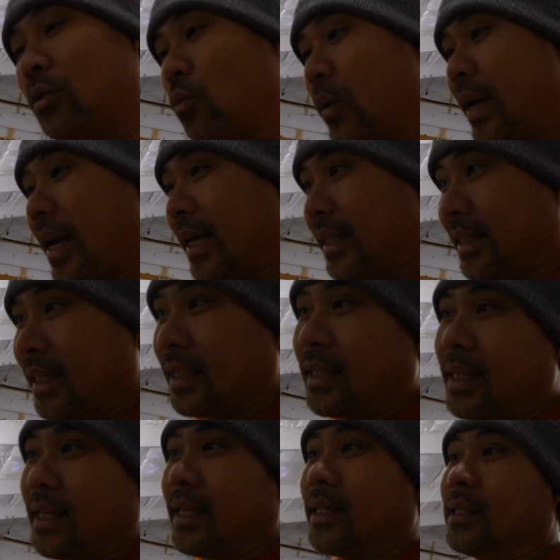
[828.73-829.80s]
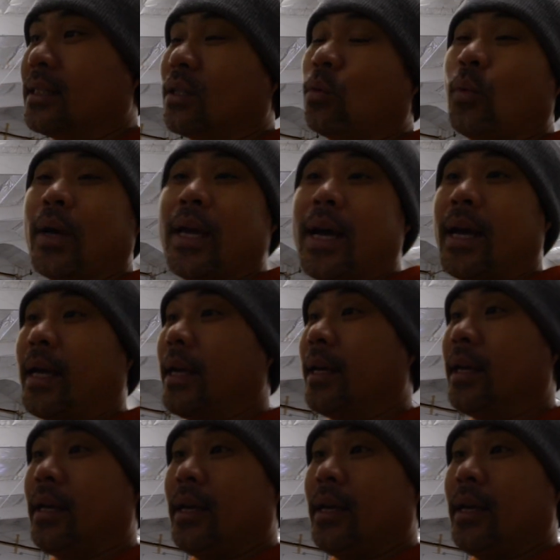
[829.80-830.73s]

the way i did things the way i